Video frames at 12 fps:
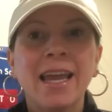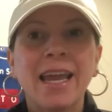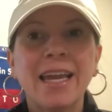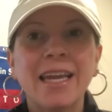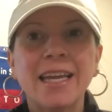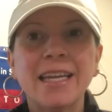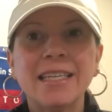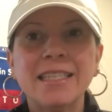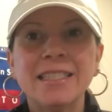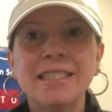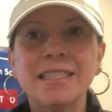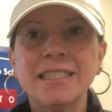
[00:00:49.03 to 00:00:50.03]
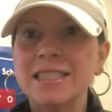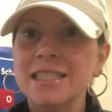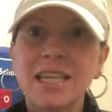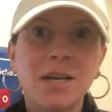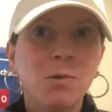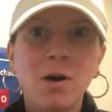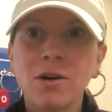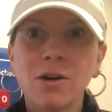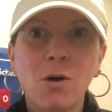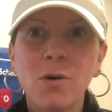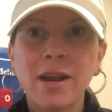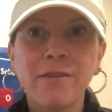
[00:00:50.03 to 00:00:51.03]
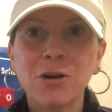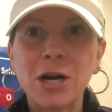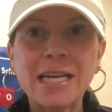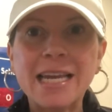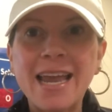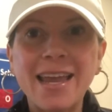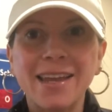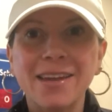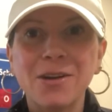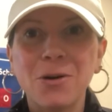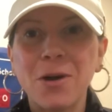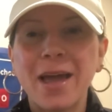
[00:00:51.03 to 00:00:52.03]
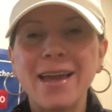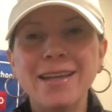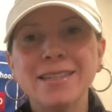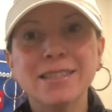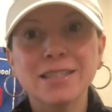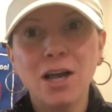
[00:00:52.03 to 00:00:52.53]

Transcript: and then we'll go and have a great day, okay?